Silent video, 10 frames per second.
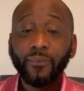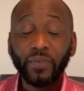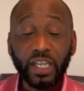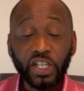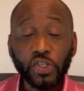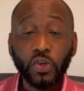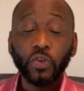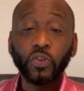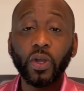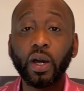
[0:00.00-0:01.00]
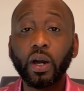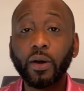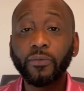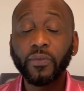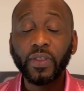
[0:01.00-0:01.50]
features
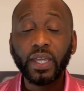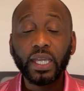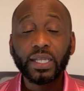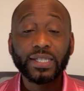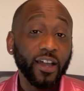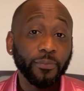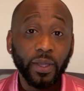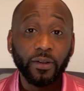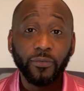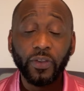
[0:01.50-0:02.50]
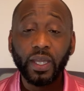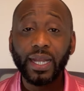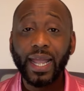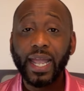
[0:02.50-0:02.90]
of the death benefit